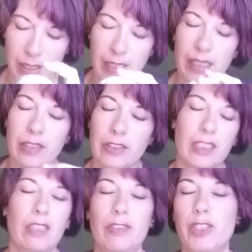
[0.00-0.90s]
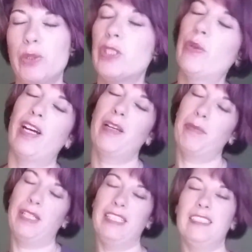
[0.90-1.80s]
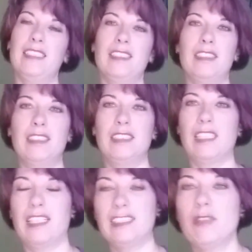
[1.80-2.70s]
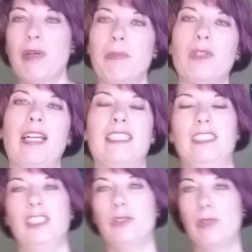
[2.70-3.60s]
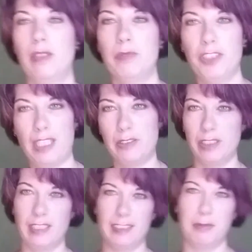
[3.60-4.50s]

Getting yourself into a quiet place inside. Some people like to shout at their